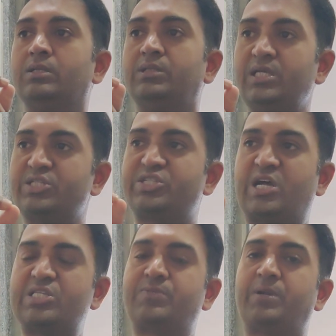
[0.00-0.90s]
This
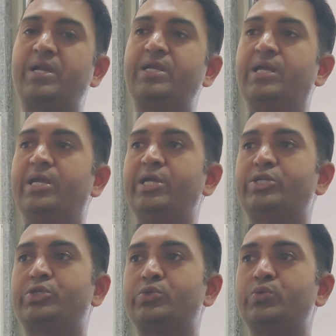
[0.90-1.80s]
transferring
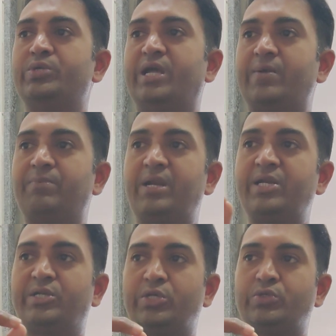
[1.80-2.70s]
heat to
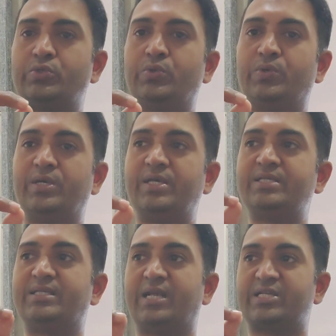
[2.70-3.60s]
neighboring tissue
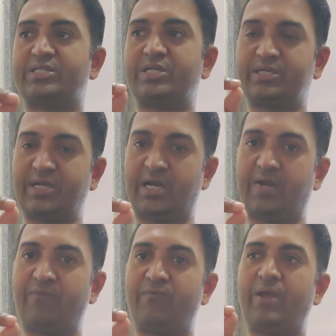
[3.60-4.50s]
is
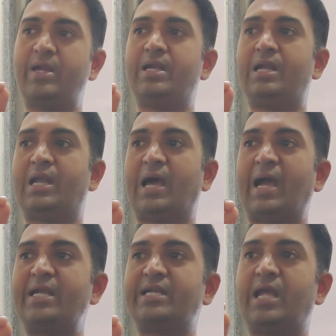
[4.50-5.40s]
restricted when
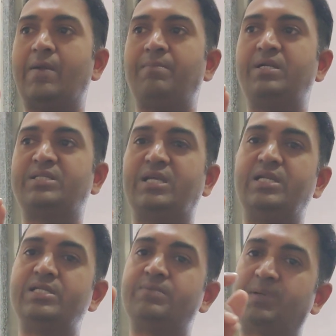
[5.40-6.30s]
light emits
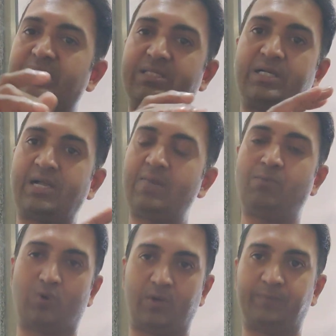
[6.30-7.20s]
in pulsatile
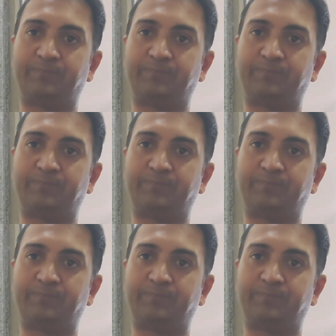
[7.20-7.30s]
mode.